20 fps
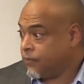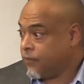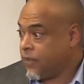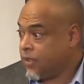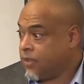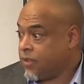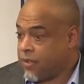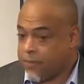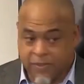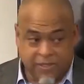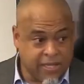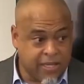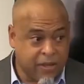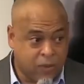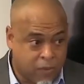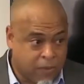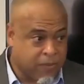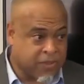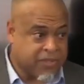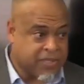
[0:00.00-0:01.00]
Let me say that
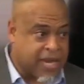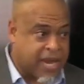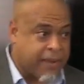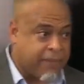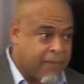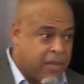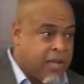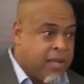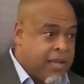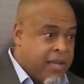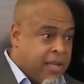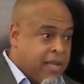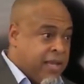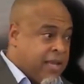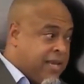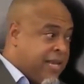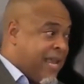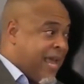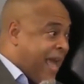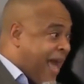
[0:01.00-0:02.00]
one more time.
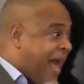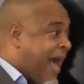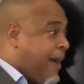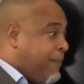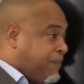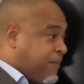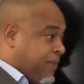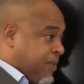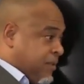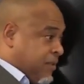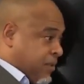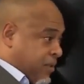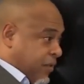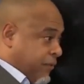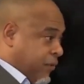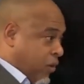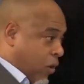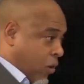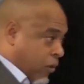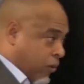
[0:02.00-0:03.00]
In the absence
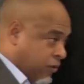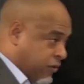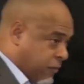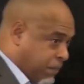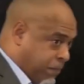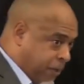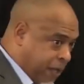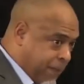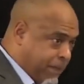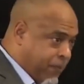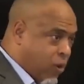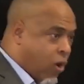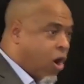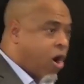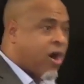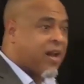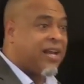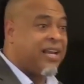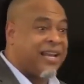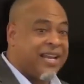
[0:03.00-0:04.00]
of goals, people
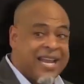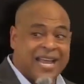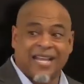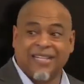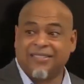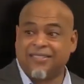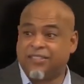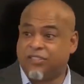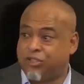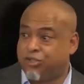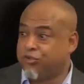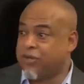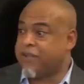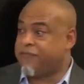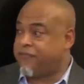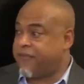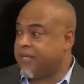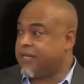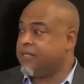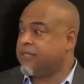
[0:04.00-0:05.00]
are less
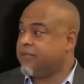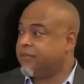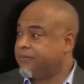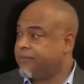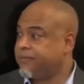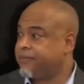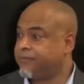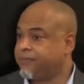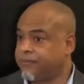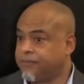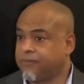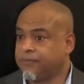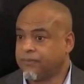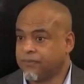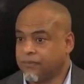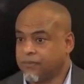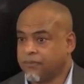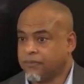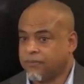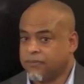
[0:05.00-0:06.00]
driven
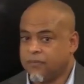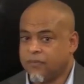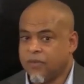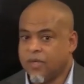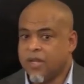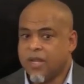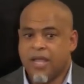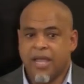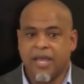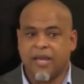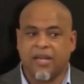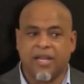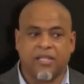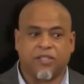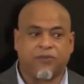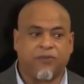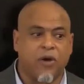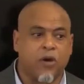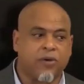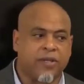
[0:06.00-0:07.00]
and
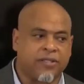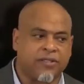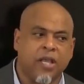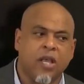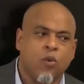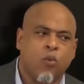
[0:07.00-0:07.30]
less focused.